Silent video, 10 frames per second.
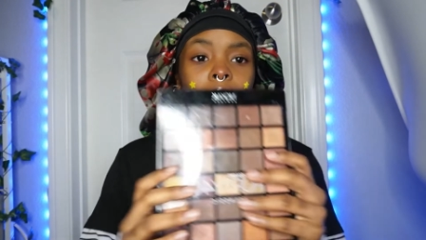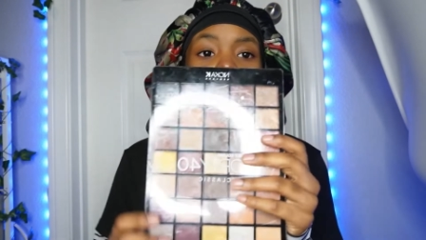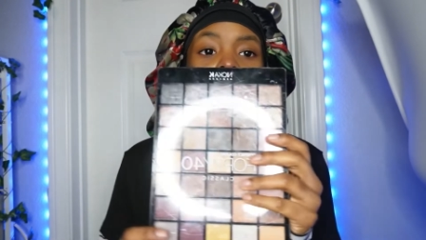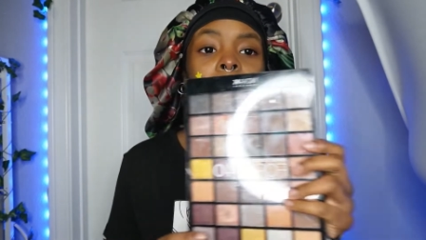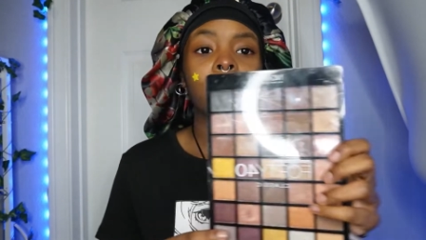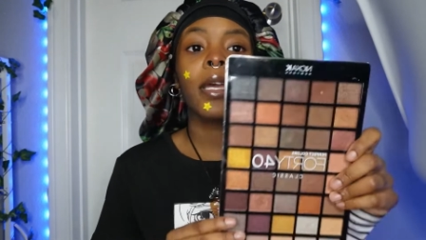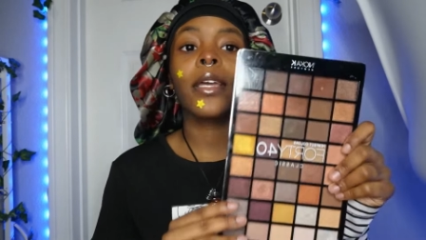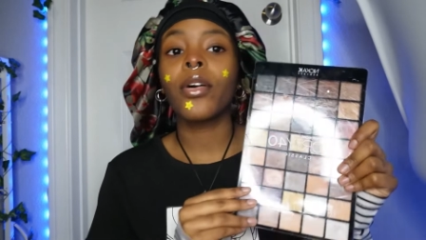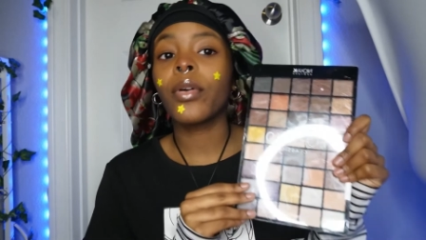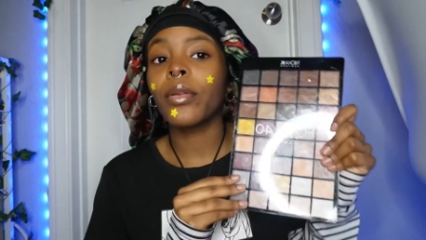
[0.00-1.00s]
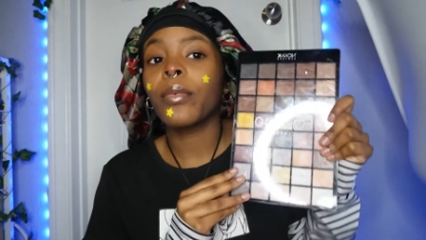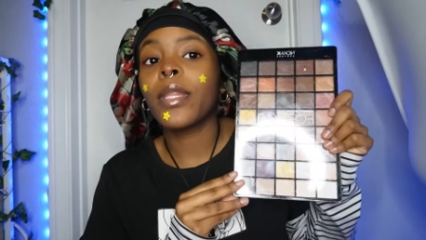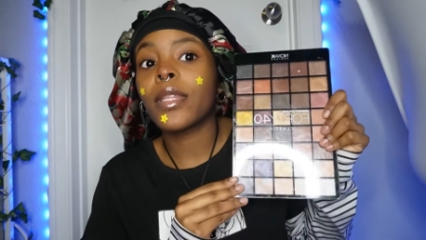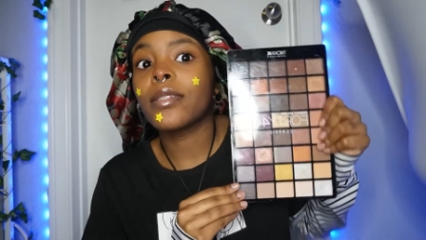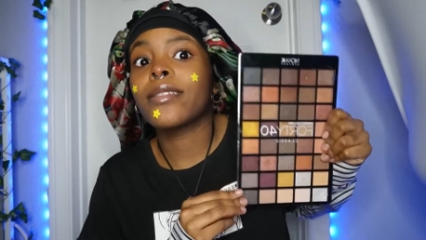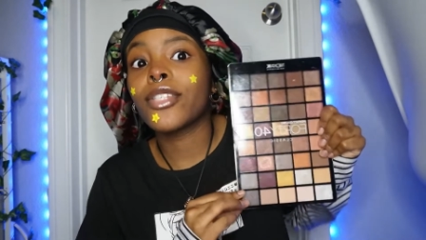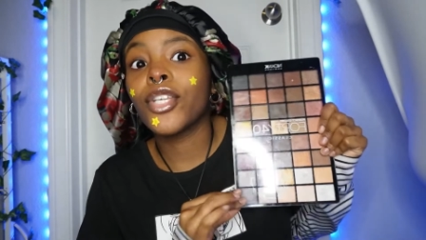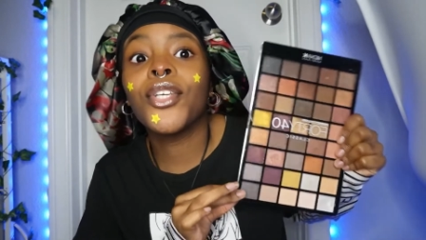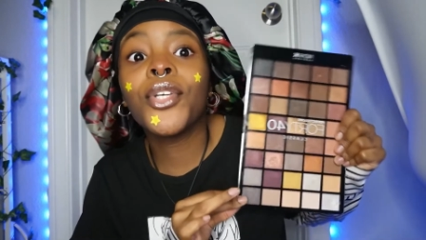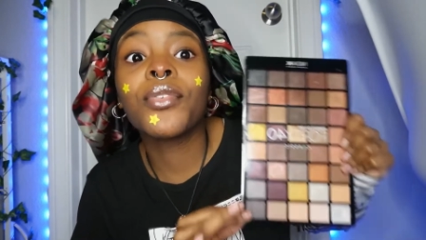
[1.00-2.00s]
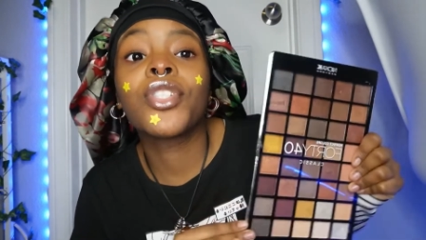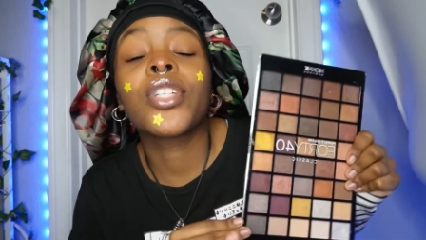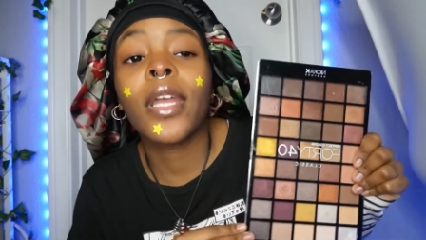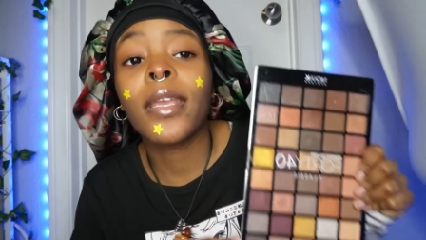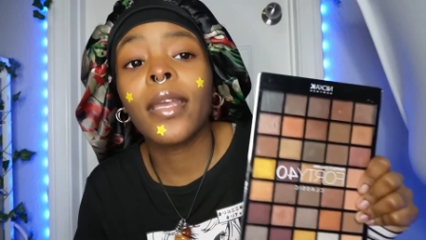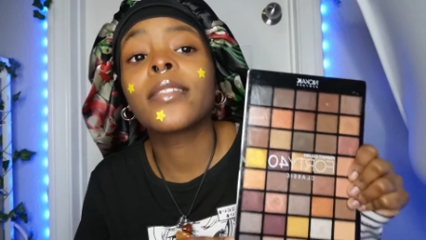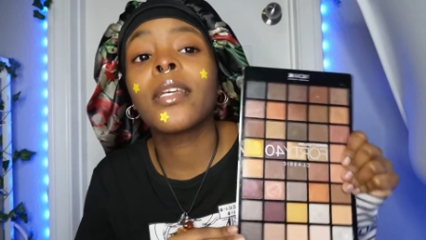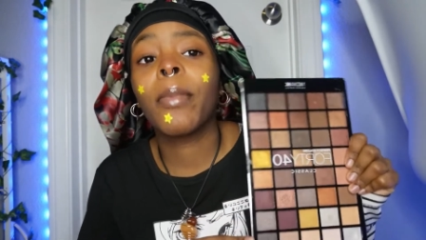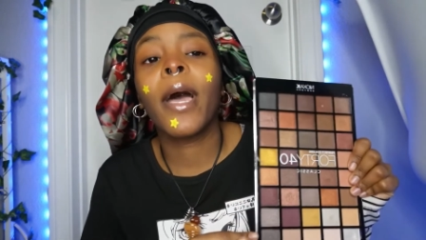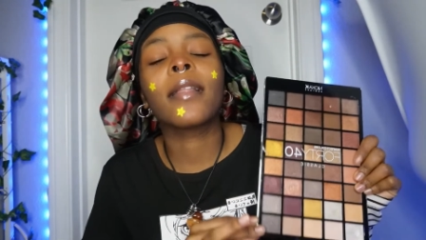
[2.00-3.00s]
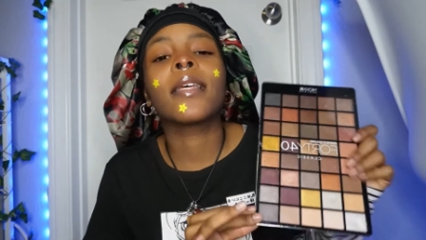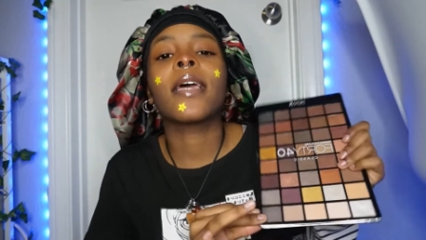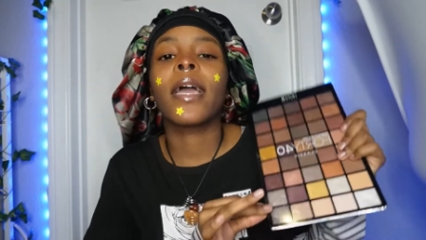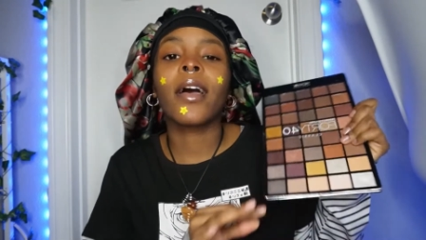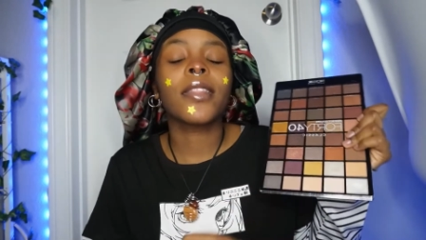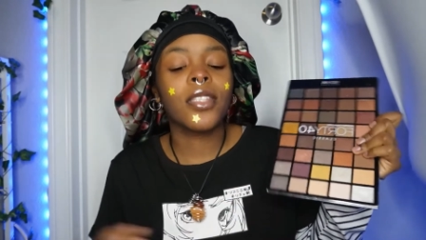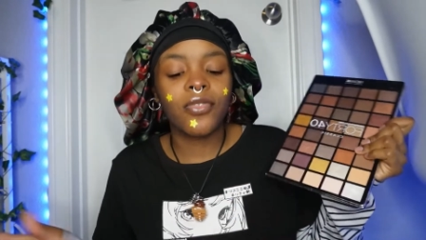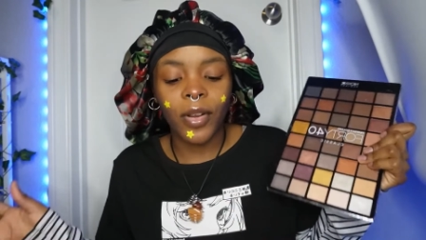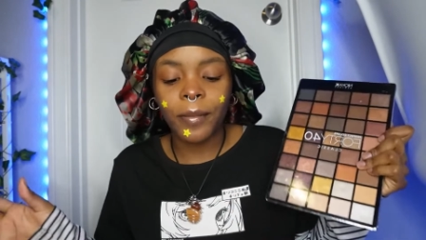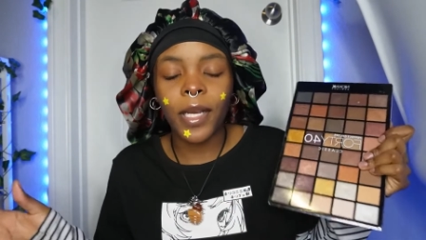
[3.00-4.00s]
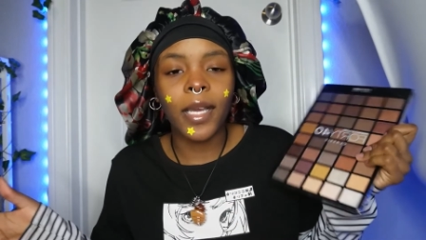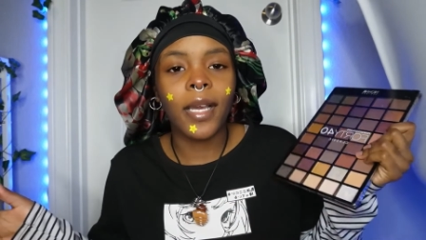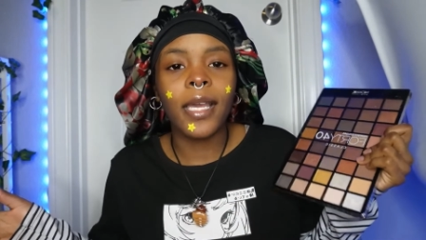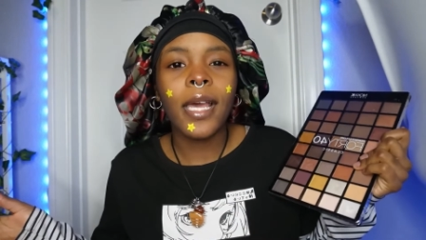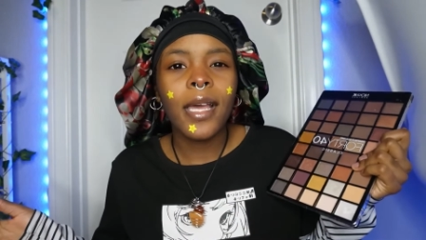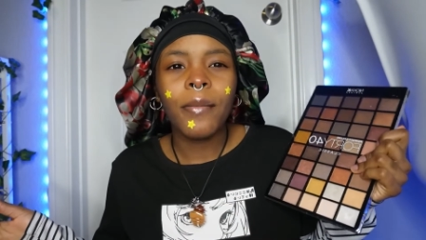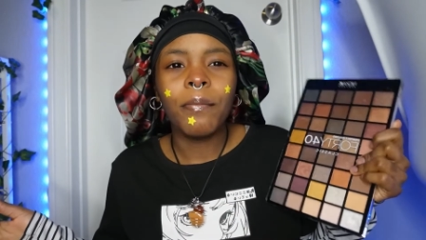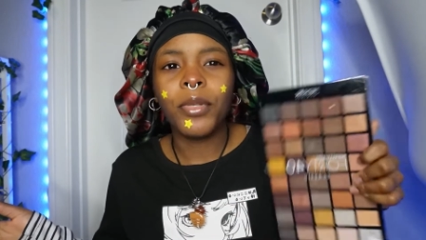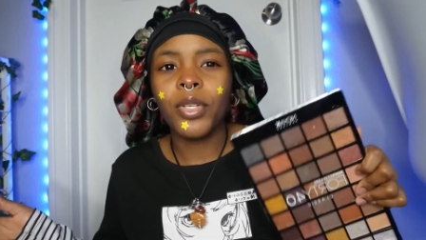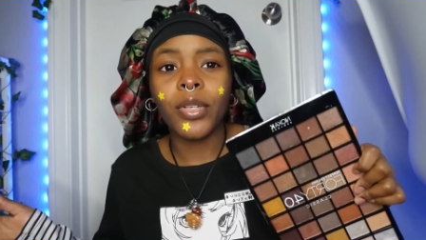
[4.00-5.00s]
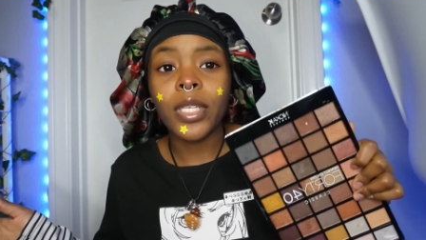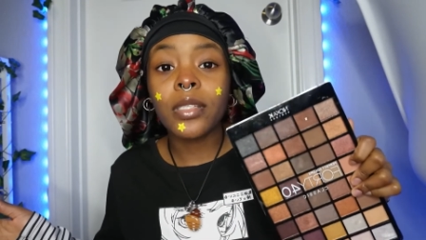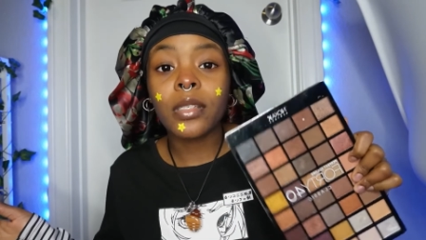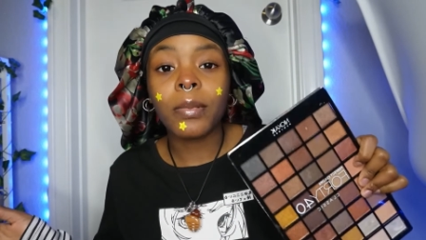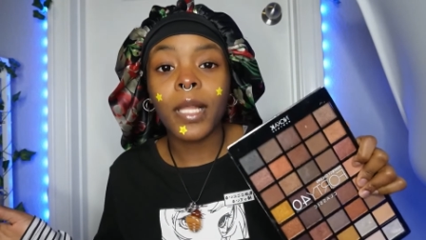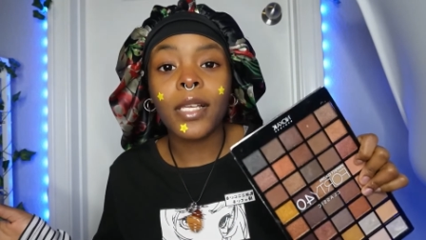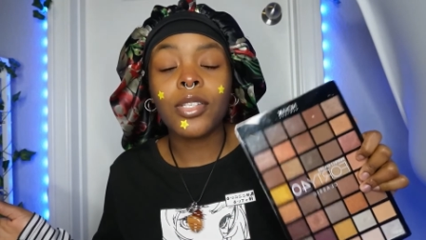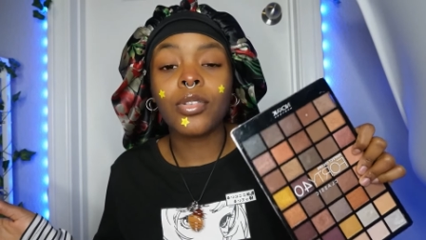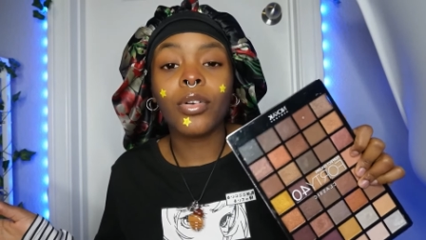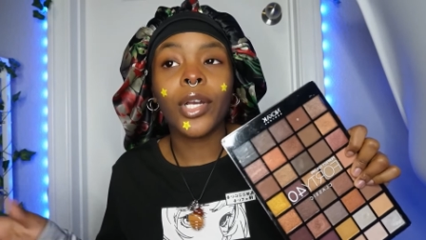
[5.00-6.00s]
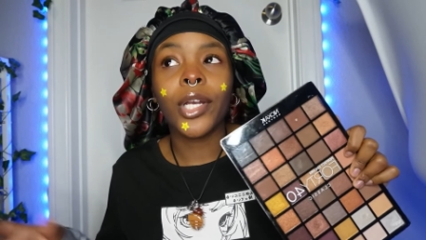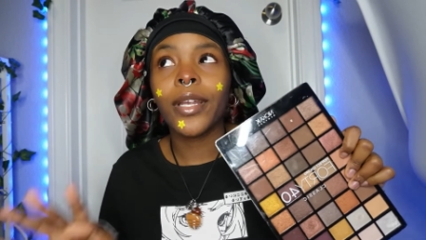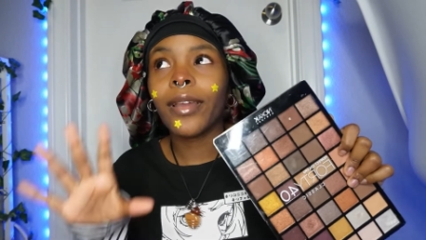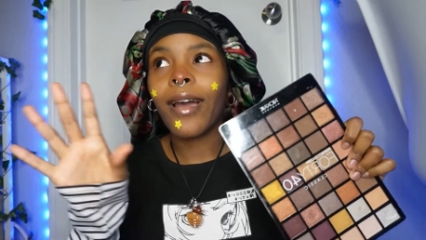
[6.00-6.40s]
the next thing I go in with is this huge gigantic palette. I got this from a beauty supply store.